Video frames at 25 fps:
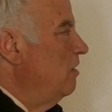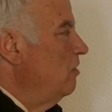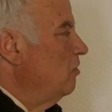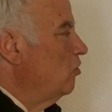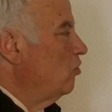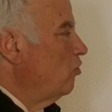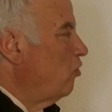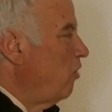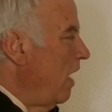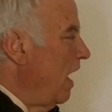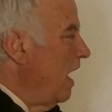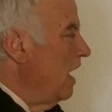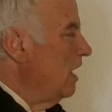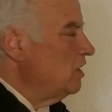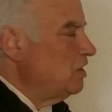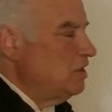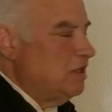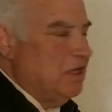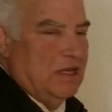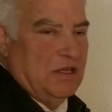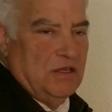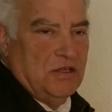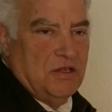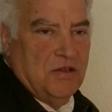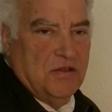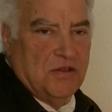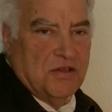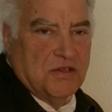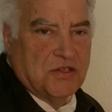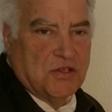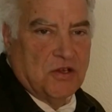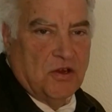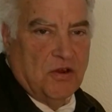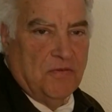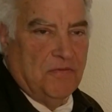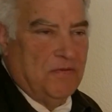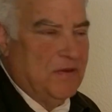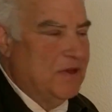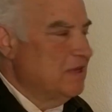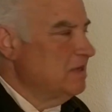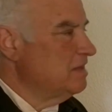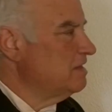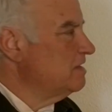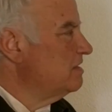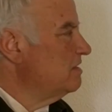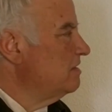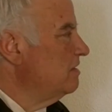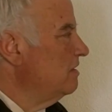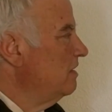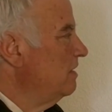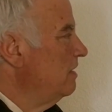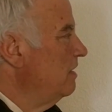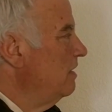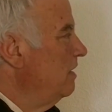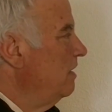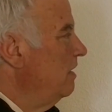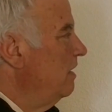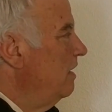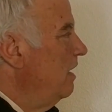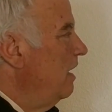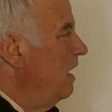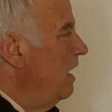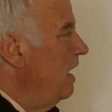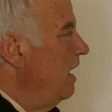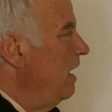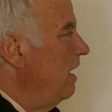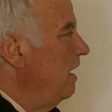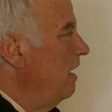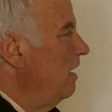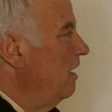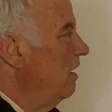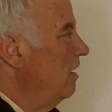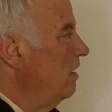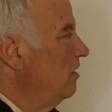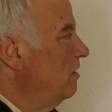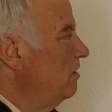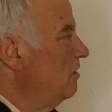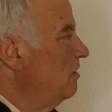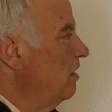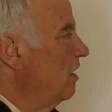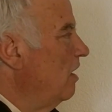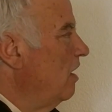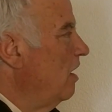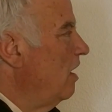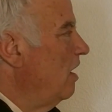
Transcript: crashed into the surface, and